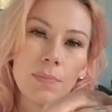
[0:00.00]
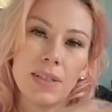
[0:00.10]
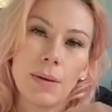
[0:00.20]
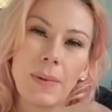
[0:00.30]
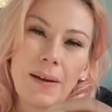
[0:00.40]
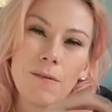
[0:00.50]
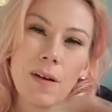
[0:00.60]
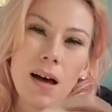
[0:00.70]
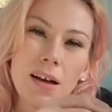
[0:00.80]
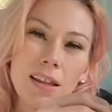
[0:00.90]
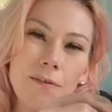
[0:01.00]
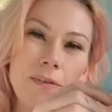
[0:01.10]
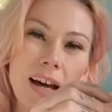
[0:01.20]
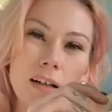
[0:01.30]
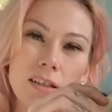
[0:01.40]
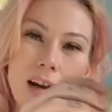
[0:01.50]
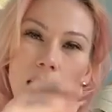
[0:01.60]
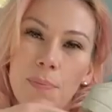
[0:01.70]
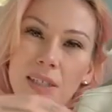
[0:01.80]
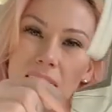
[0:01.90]
they make the vinyl
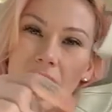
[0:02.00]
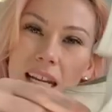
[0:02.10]
tops. Any